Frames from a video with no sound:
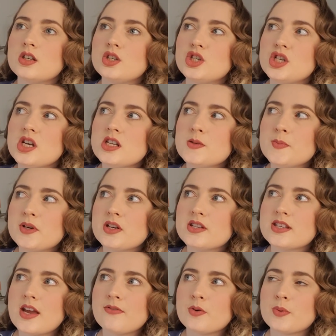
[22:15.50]
Just because
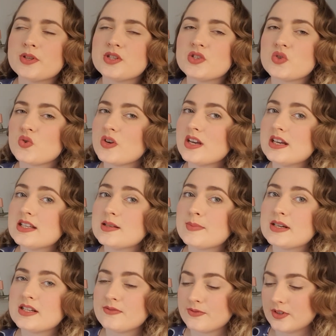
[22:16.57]
everyone's screen is a
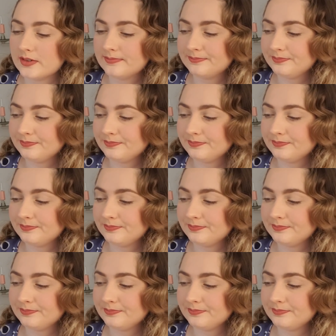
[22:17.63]
bit different.